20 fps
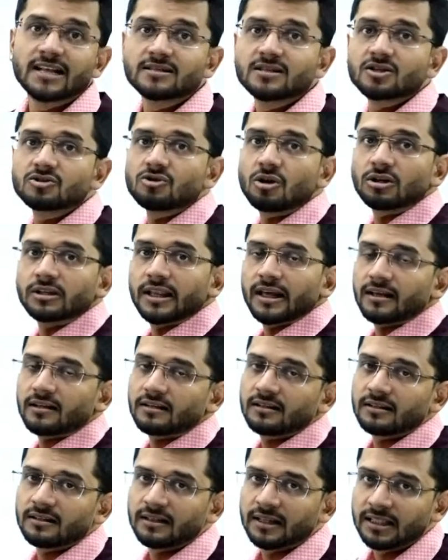Finance is not
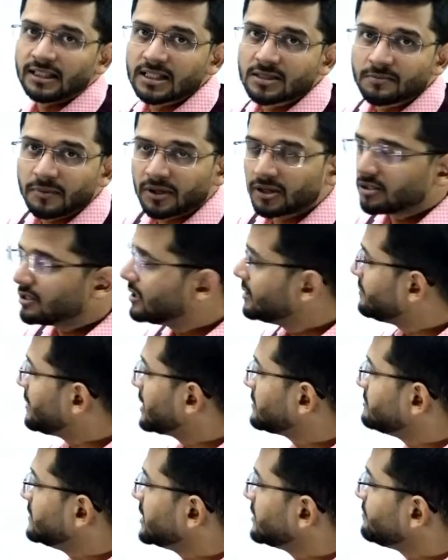there in this
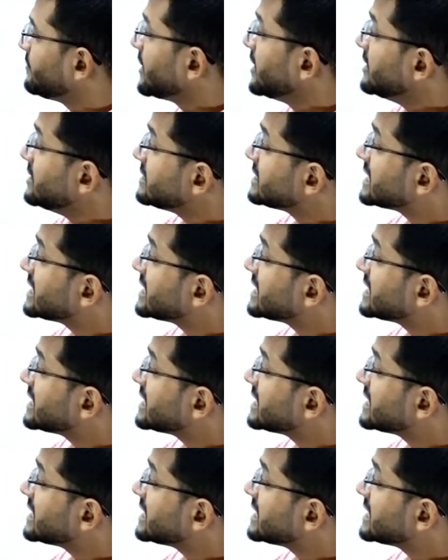particular department.